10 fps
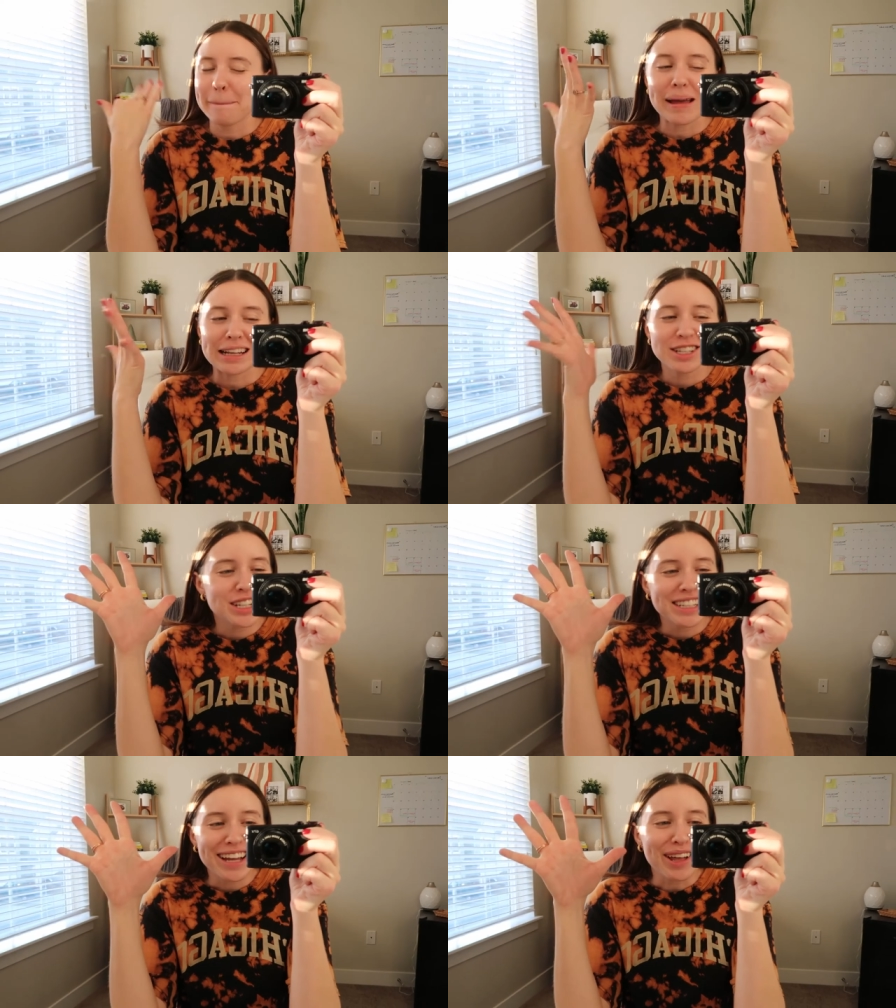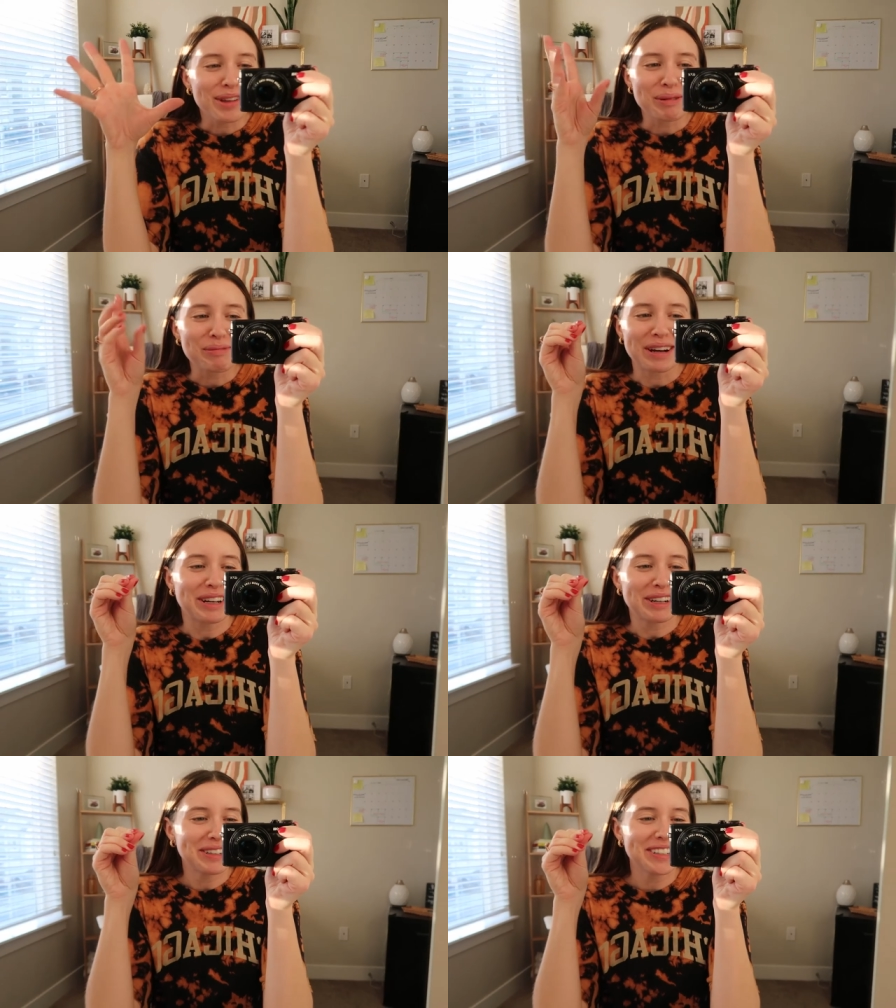mentioned other
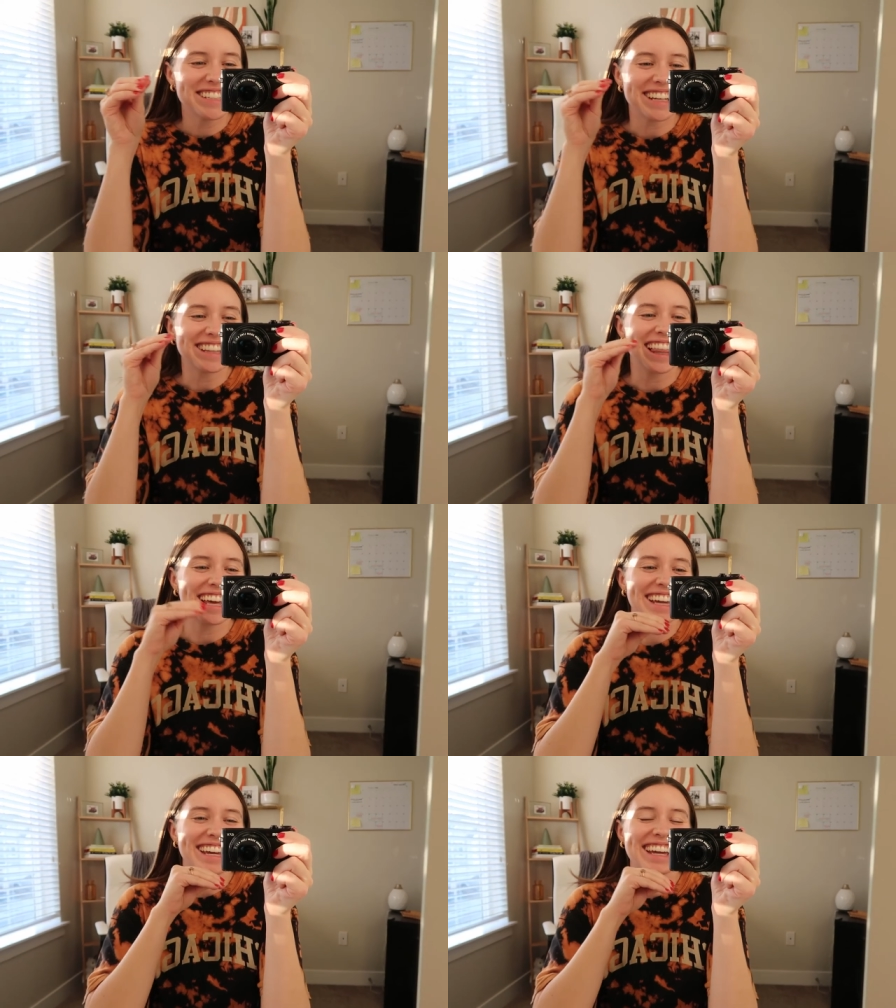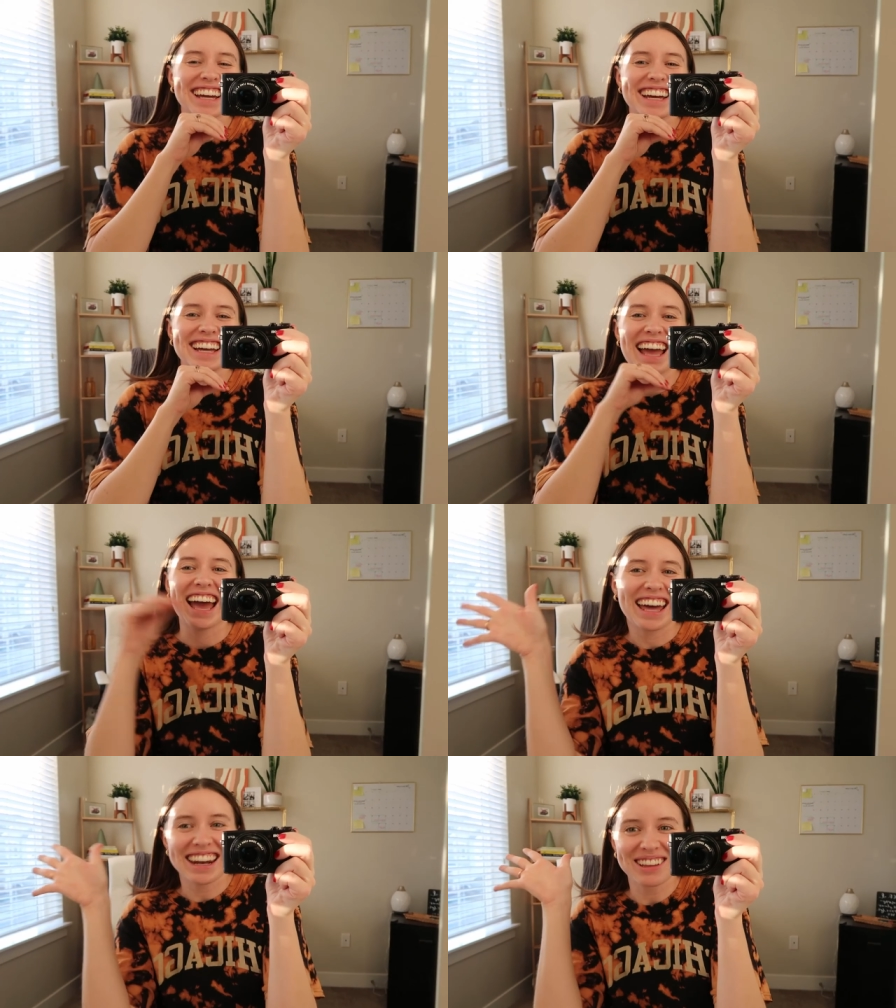winners and like
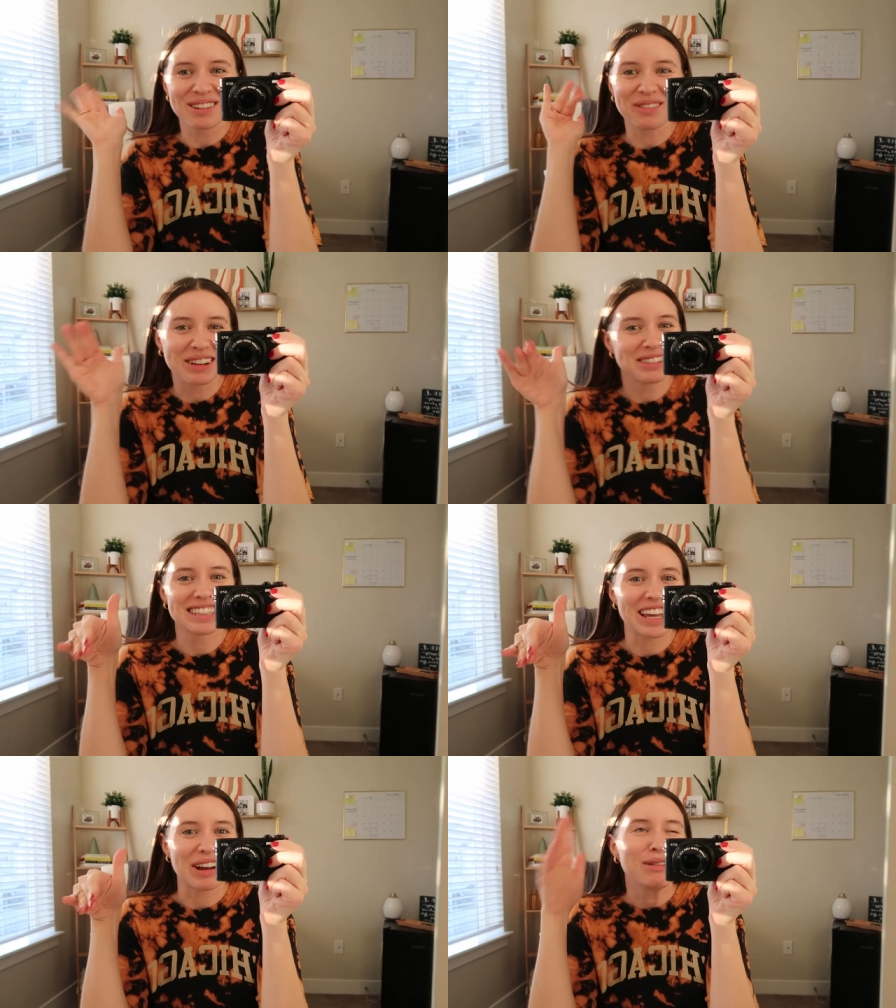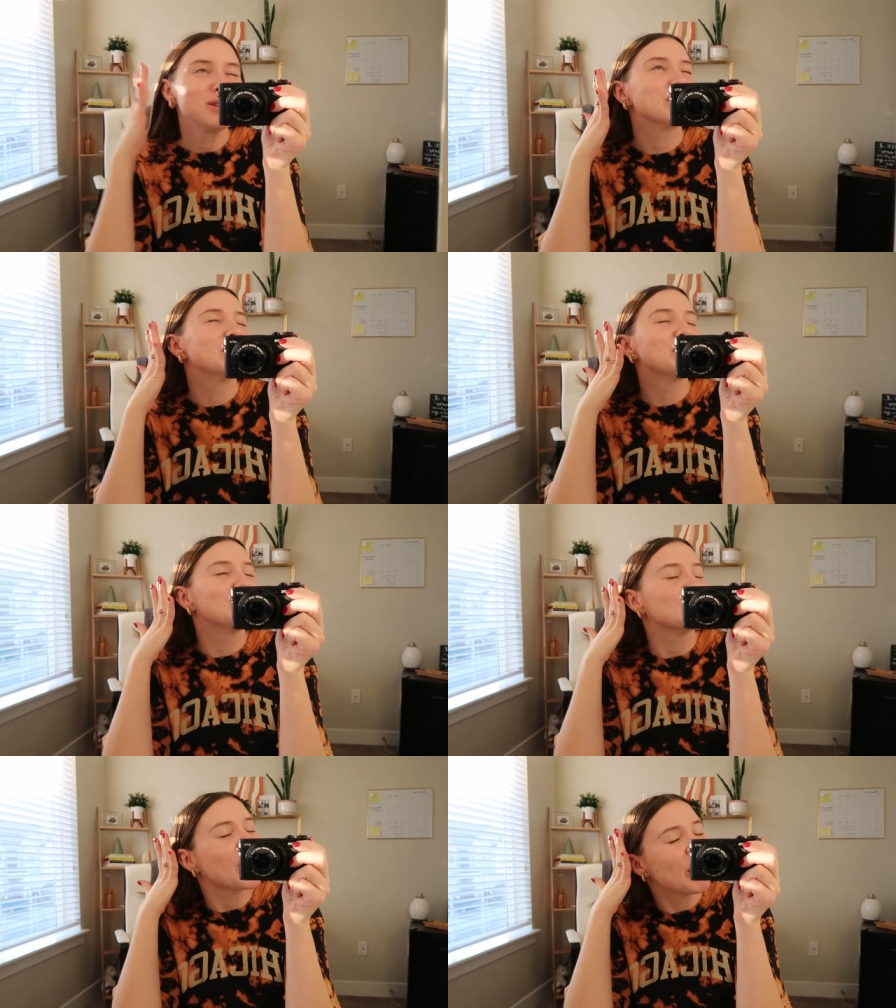had other winners there, which was
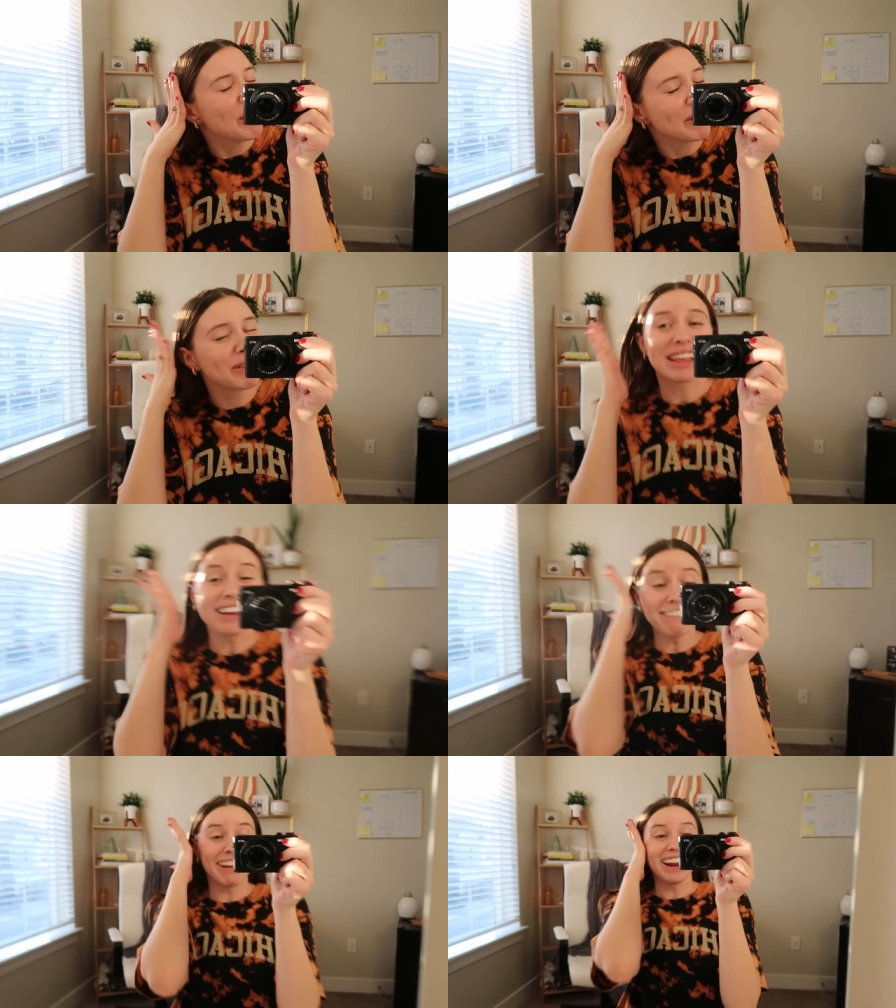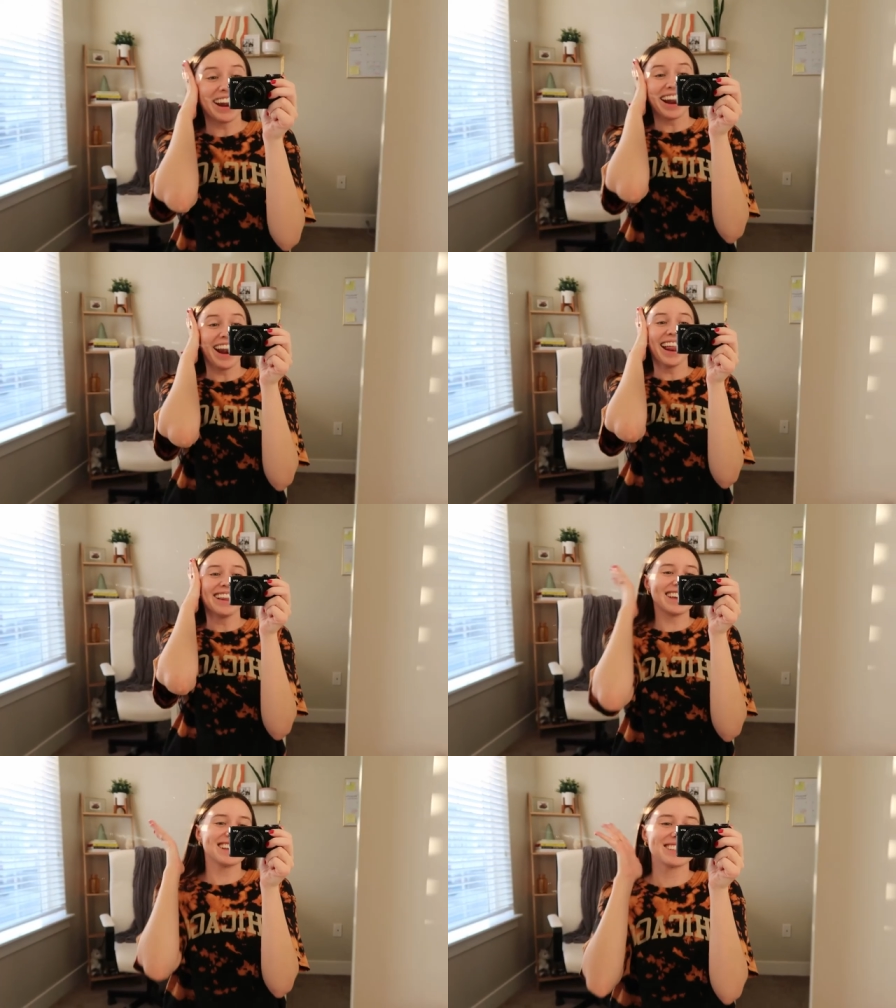so, we were like,
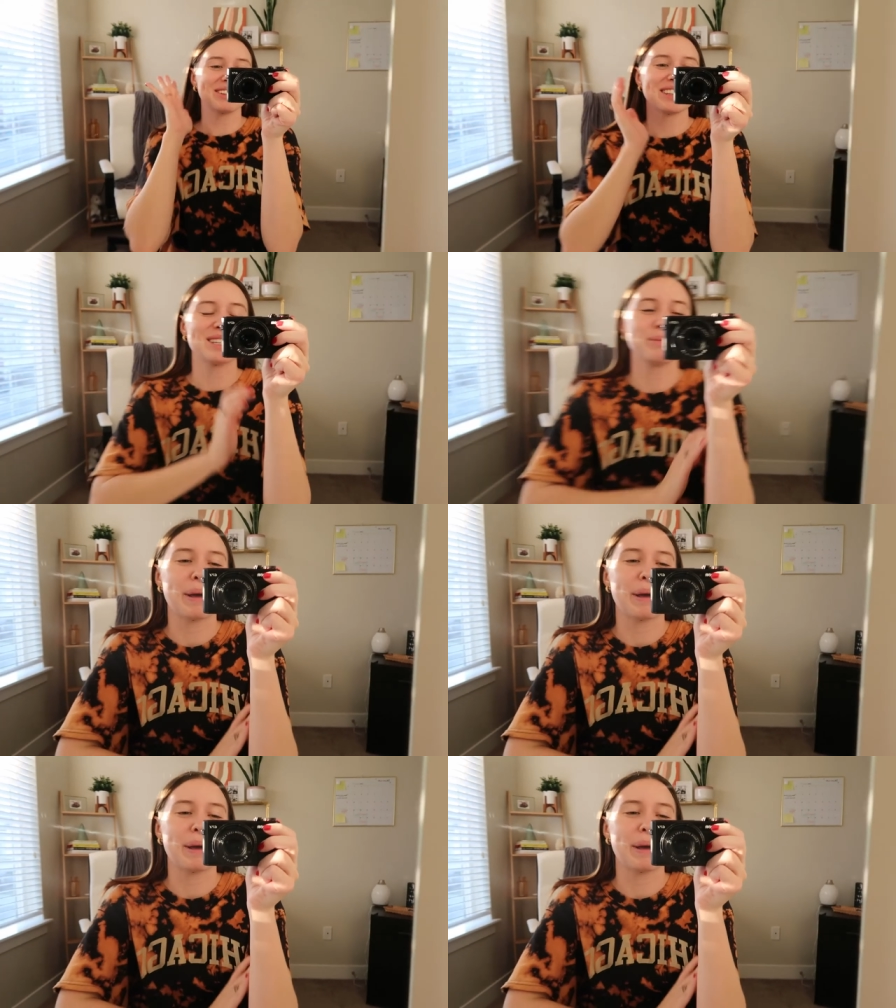ah, like don't listen.